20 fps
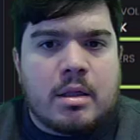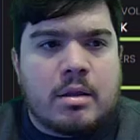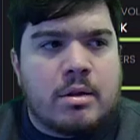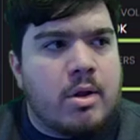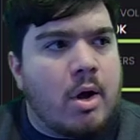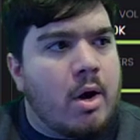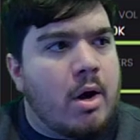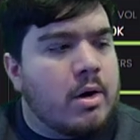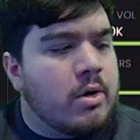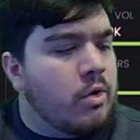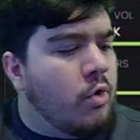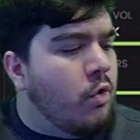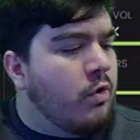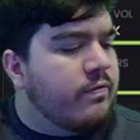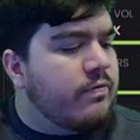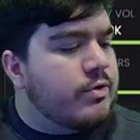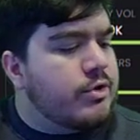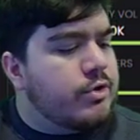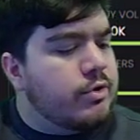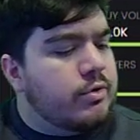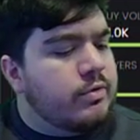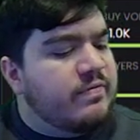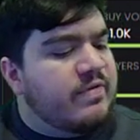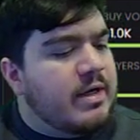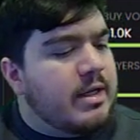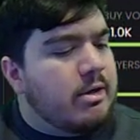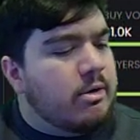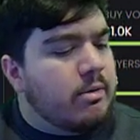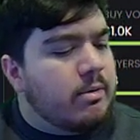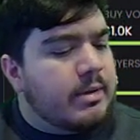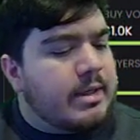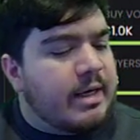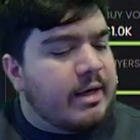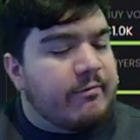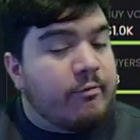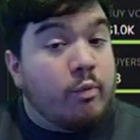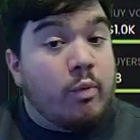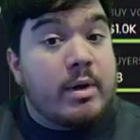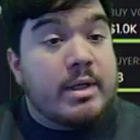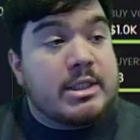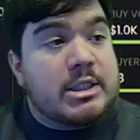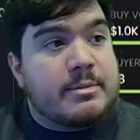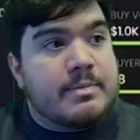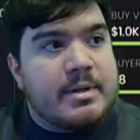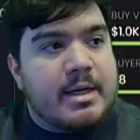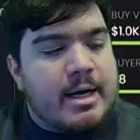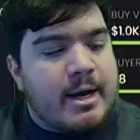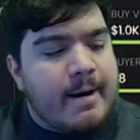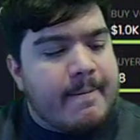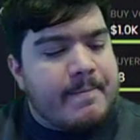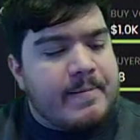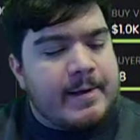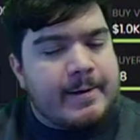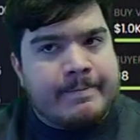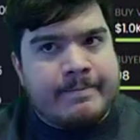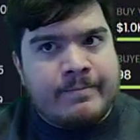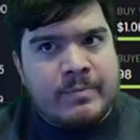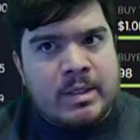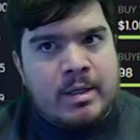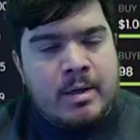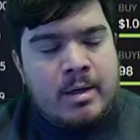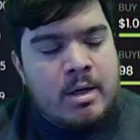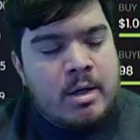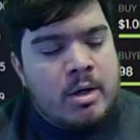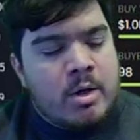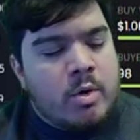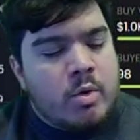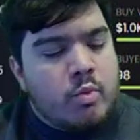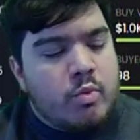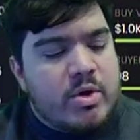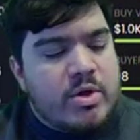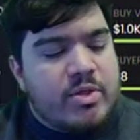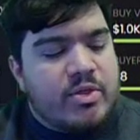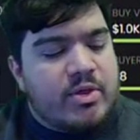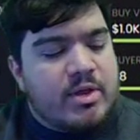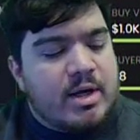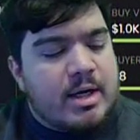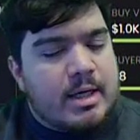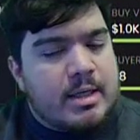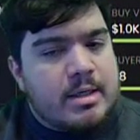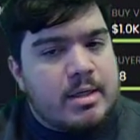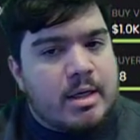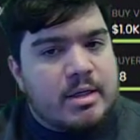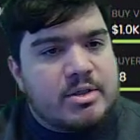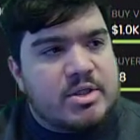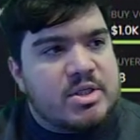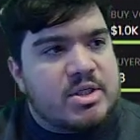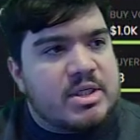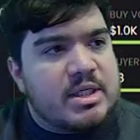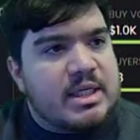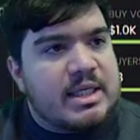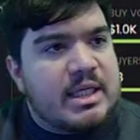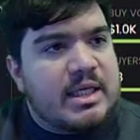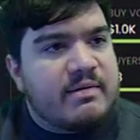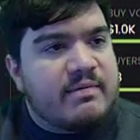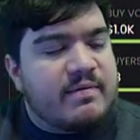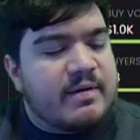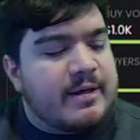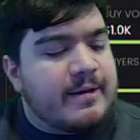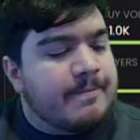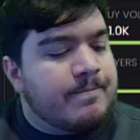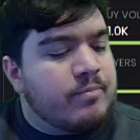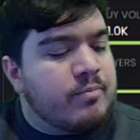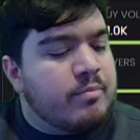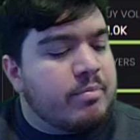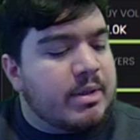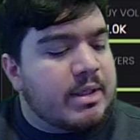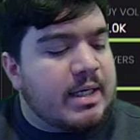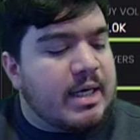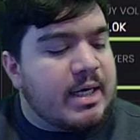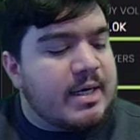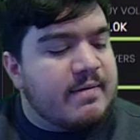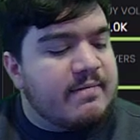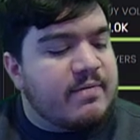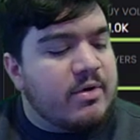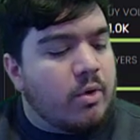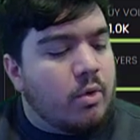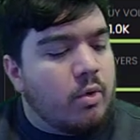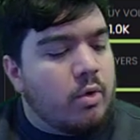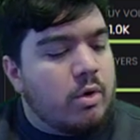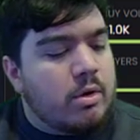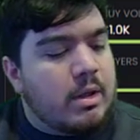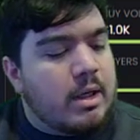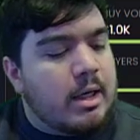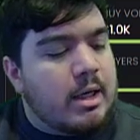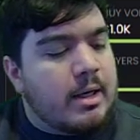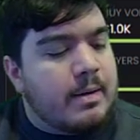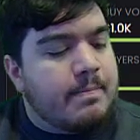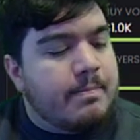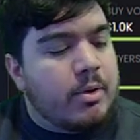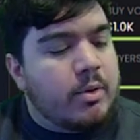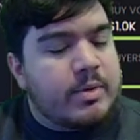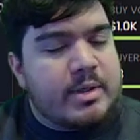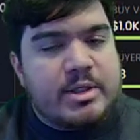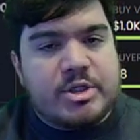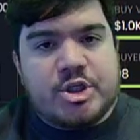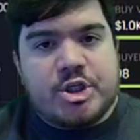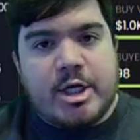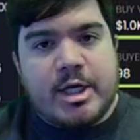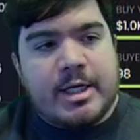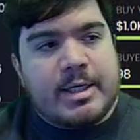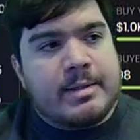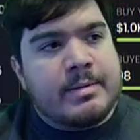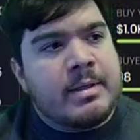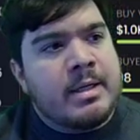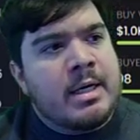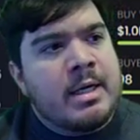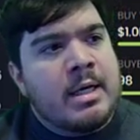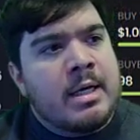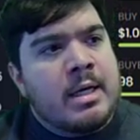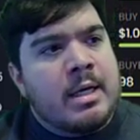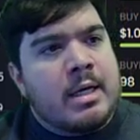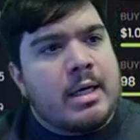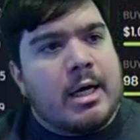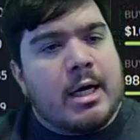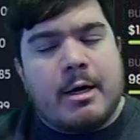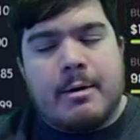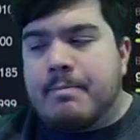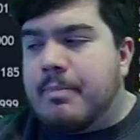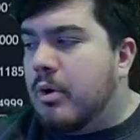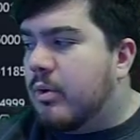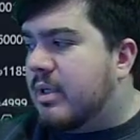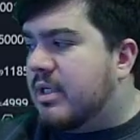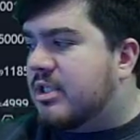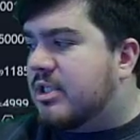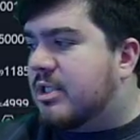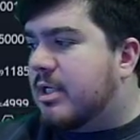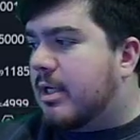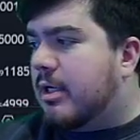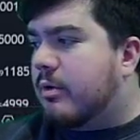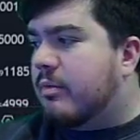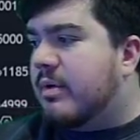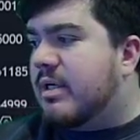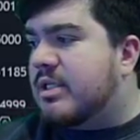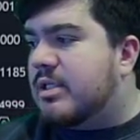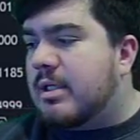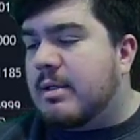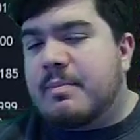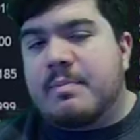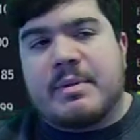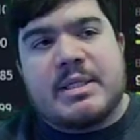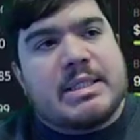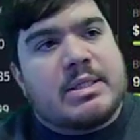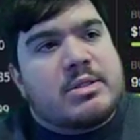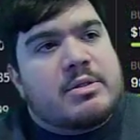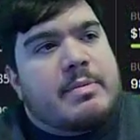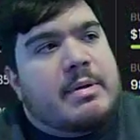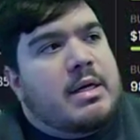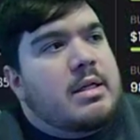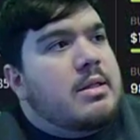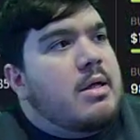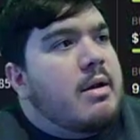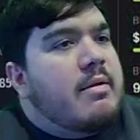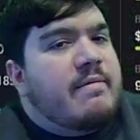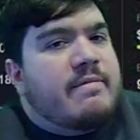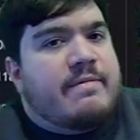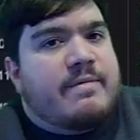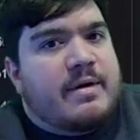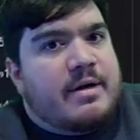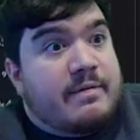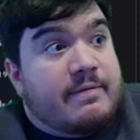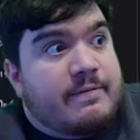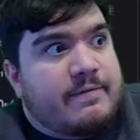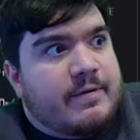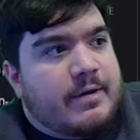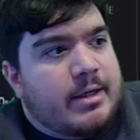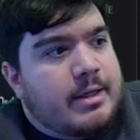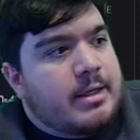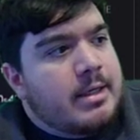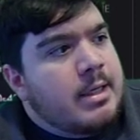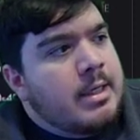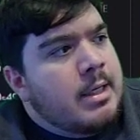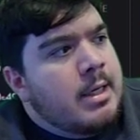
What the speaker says: long overdue video on kind of what's been happening with not just EEVEE, but kind of the whole Poke chain, Poke Center recently, because there's been a lot of FUD,